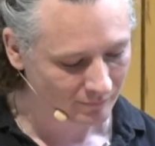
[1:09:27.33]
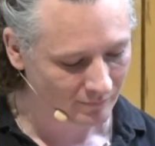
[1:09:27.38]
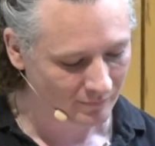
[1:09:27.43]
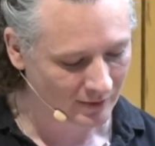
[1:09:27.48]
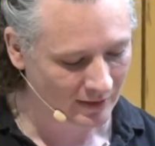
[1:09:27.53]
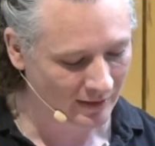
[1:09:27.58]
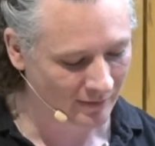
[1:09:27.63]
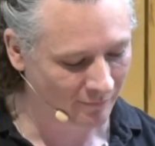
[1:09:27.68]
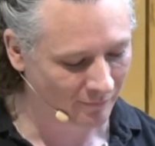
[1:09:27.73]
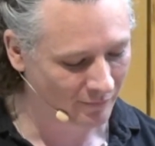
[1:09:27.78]

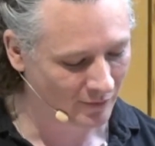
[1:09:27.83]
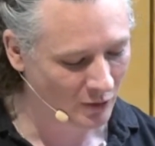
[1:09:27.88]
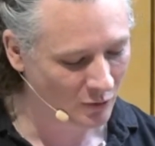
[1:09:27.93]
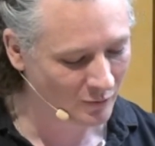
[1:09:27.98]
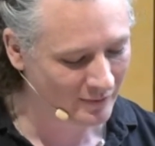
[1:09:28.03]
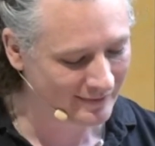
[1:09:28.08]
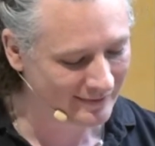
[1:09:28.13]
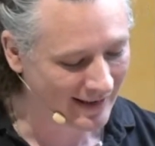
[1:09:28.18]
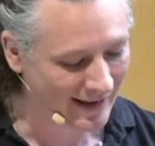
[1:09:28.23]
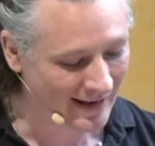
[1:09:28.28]
If
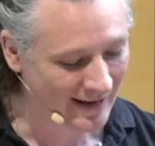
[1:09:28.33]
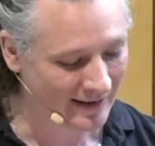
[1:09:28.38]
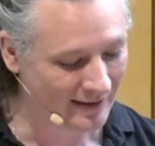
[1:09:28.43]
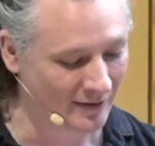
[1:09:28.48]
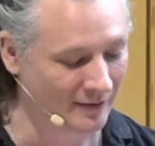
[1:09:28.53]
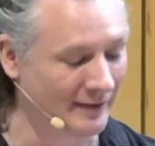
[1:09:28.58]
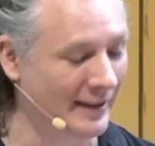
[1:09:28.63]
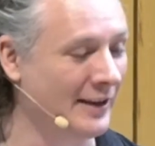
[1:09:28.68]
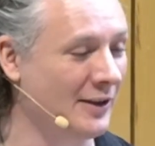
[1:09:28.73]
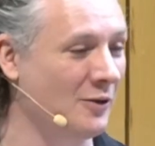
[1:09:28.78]
you
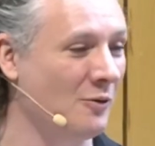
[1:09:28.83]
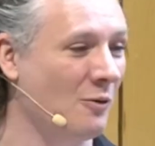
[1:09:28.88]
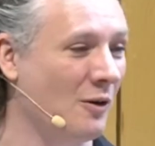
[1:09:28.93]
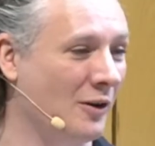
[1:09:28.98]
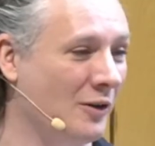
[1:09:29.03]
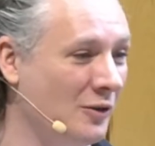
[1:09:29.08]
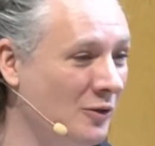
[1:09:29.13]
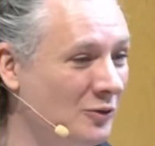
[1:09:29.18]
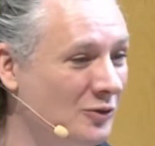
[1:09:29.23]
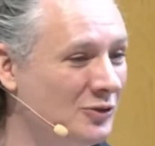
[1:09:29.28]
say that you
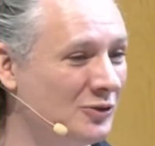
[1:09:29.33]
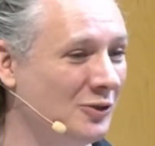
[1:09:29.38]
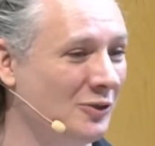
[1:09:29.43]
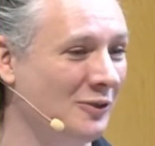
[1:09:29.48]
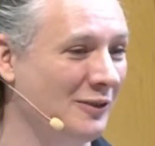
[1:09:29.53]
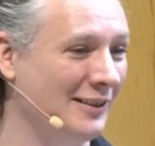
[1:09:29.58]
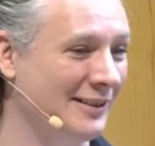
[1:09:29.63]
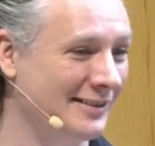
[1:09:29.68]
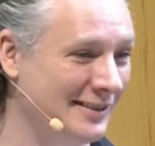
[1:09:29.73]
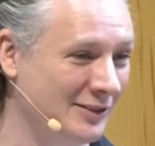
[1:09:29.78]
are neutral in